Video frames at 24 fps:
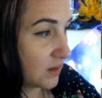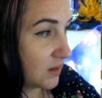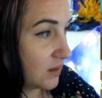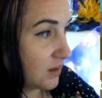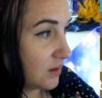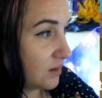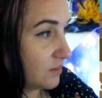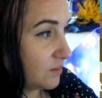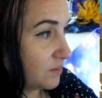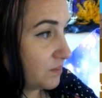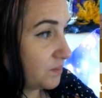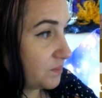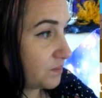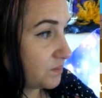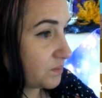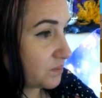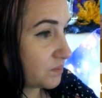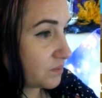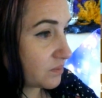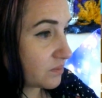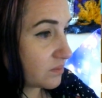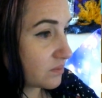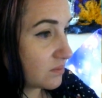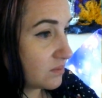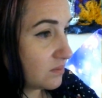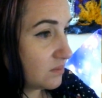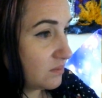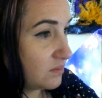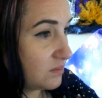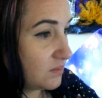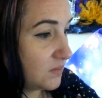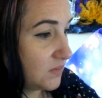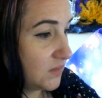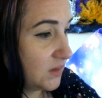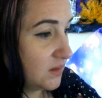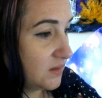Okay,
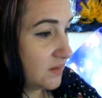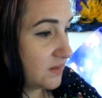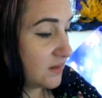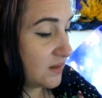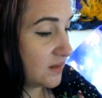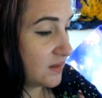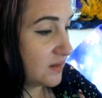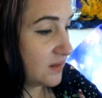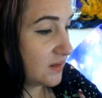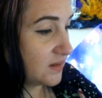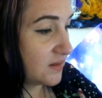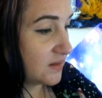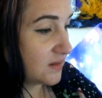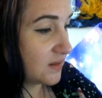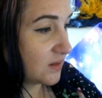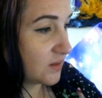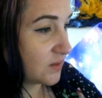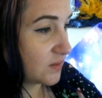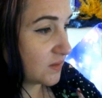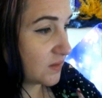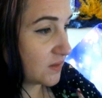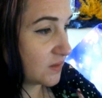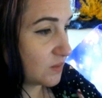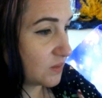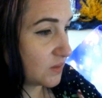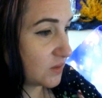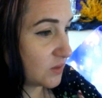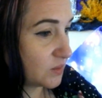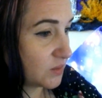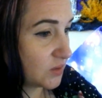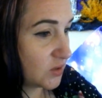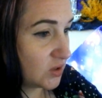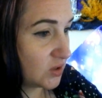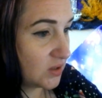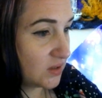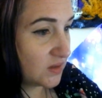so this tells us
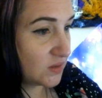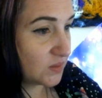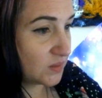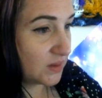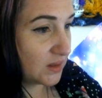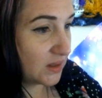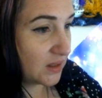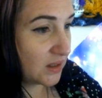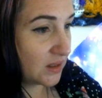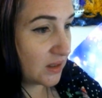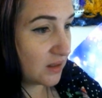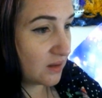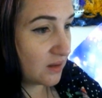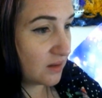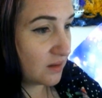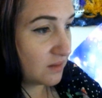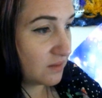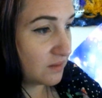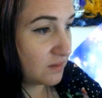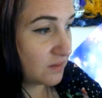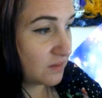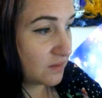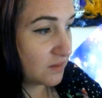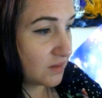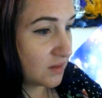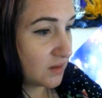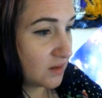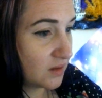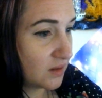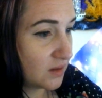which machines we have.